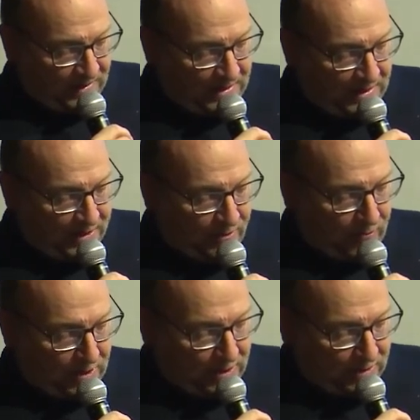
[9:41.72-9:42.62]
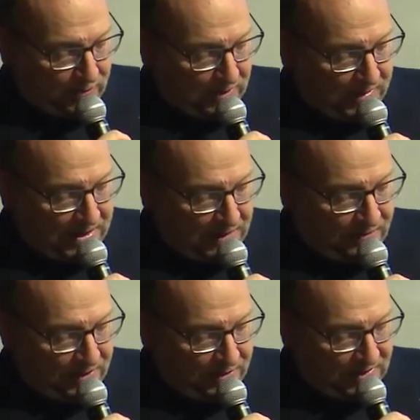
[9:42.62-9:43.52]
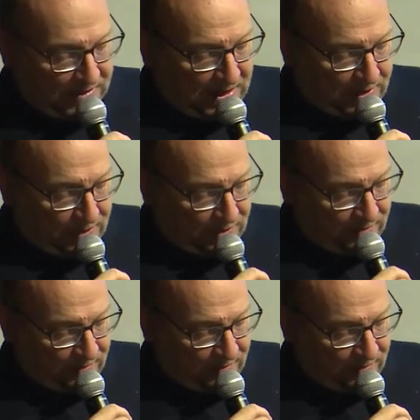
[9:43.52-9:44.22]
and the world will become their stage.